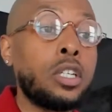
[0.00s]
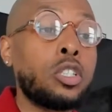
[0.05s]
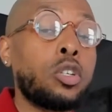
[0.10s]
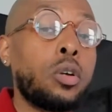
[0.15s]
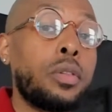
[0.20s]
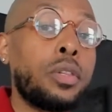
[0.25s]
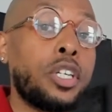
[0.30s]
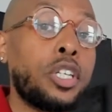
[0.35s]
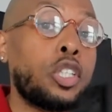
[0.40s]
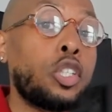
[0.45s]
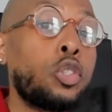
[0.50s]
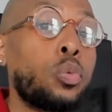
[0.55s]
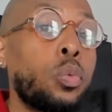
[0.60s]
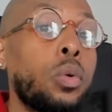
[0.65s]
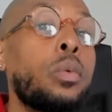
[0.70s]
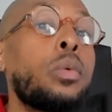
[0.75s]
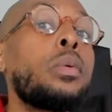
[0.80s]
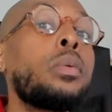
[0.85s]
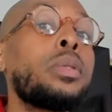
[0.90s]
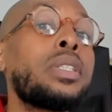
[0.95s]
So this is
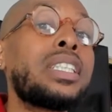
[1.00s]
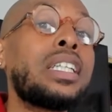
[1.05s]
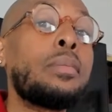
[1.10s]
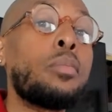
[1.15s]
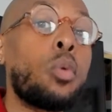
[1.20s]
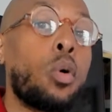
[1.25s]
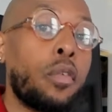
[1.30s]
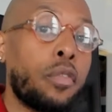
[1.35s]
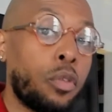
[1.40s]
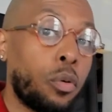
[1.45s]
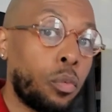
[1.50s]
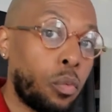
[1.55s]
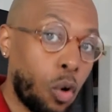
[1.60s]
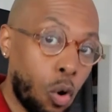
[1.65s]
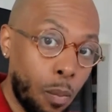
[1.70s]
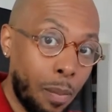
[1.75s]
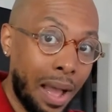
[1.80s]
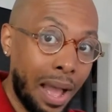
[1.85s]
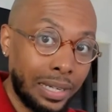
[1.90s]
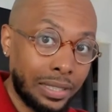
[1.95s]
when we will see more of the
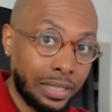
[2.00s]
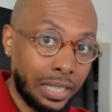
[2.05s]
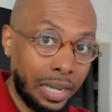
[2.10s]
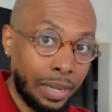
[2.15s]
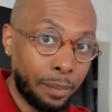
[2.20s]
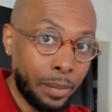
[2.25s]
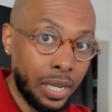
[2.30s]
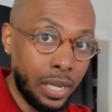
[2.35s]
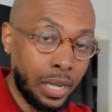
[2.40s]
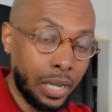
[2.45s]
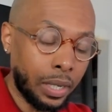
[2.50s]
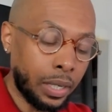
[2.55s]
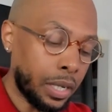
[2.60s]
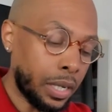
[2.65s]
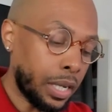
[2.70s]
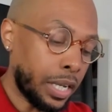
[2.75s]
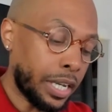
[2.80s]
robots come in.